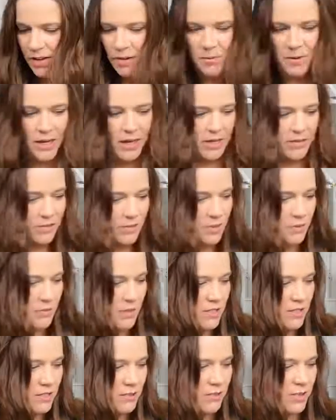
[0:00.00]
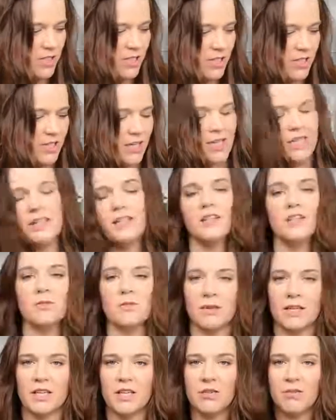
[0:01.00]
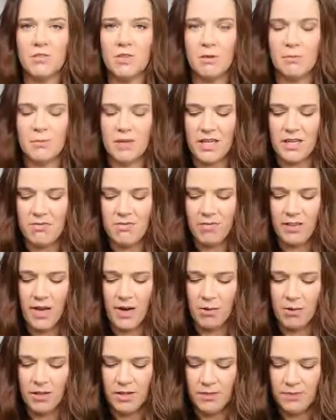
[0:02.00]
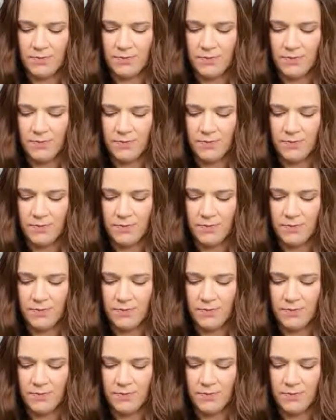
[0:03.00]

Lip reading: Got my other small squeegee, and here's my cute little mini flower.